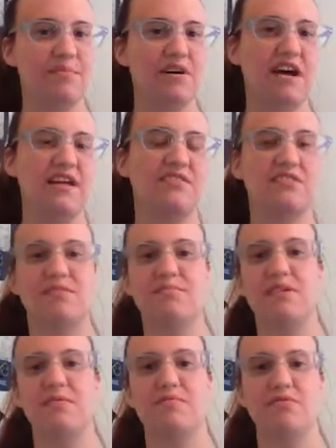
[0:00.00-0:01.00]
but I know some
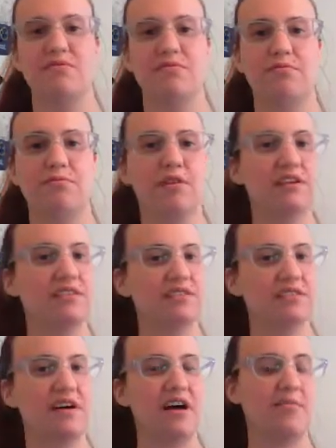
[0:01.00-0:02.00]
people will,
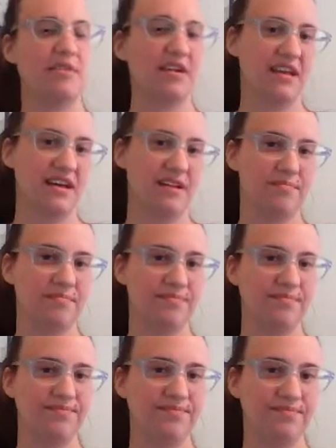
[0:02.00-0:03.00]
so I'll bring it up.
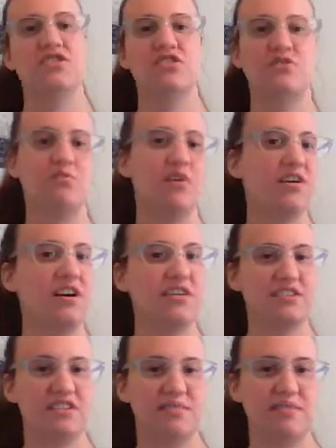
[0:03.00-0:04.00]
So what are
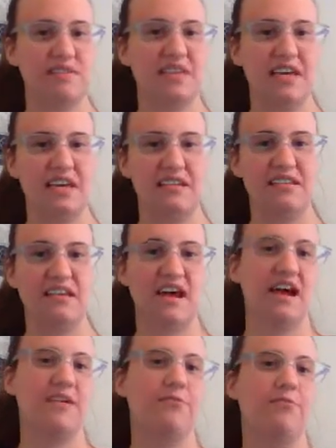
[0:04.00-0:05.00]
some things that
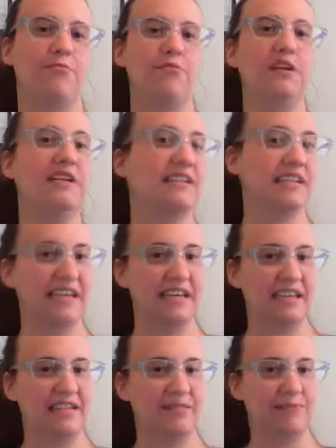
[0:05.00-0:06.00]
I really,
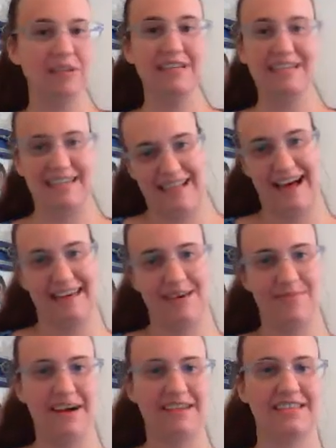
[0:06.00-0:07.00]
really like
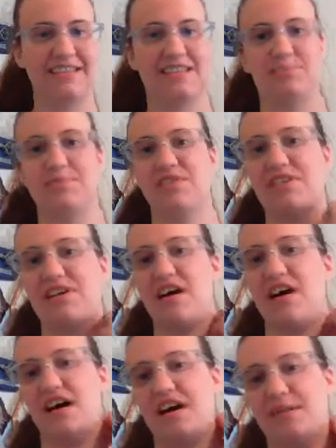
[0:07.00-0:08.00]
about this book?
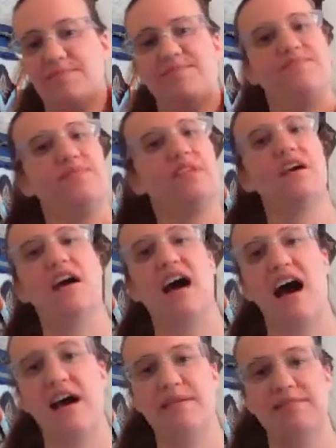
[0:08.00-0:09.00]

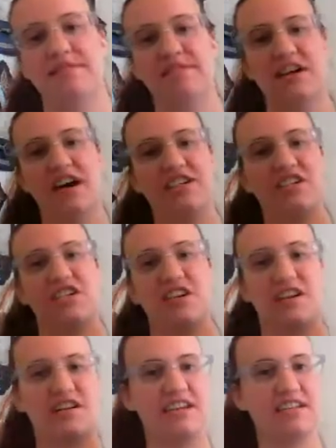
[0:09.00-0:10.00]
I touched
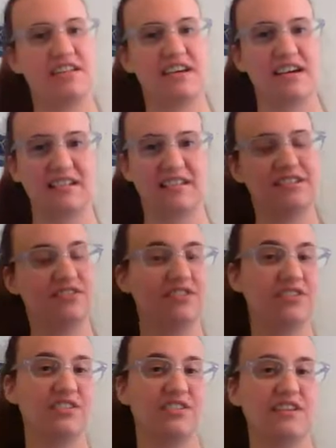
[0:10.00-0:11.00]
on it a little
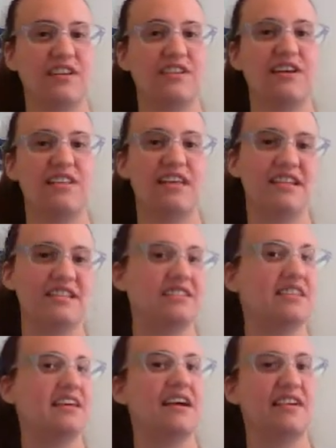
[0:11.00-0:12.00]
earlier, and that is
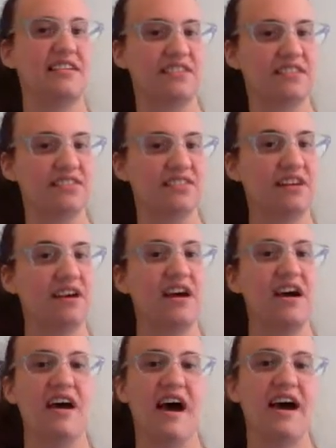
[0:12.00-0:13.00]
the characters.
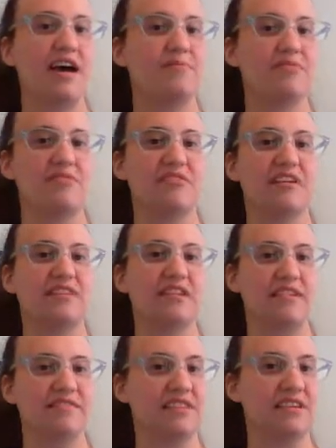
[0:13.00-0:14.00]
I absolutely
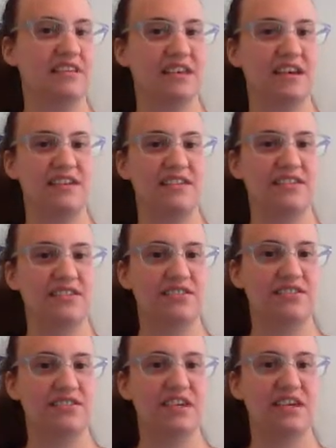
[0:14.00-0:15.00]
love these
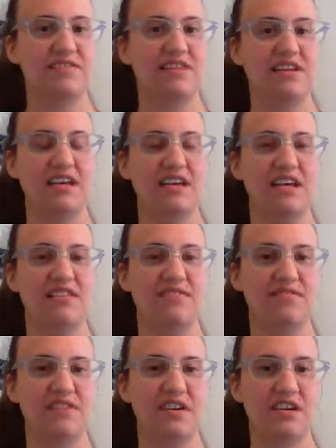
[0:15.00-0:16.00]
characters, even
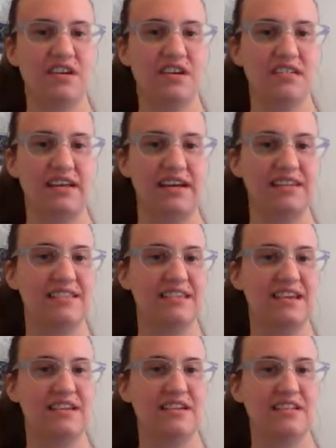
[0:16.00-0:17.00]
if, like I
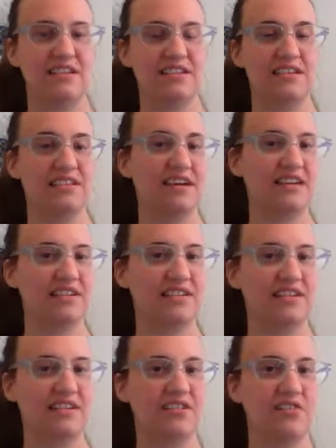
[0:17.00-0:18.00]
said, they're the
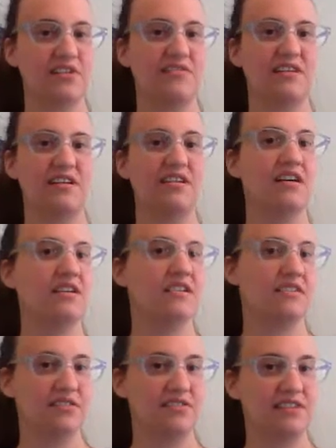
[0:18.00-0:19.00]
secondary or even
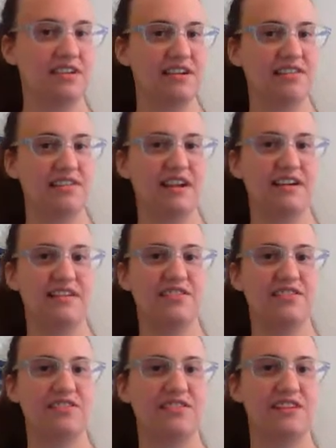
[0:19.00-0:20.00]
third tier
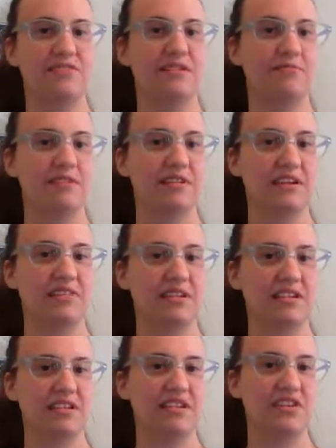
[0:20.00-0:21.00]
characters that we really don't
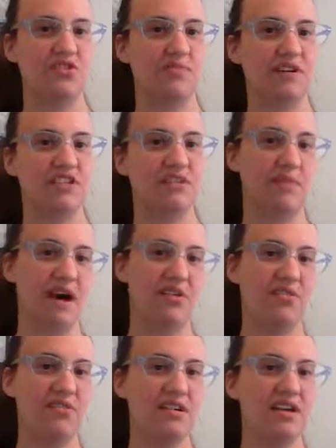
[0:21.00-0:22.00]
get to know much
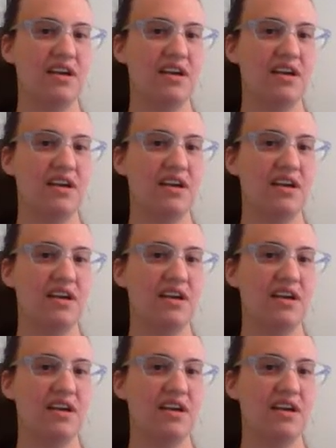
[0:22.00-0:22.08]
about.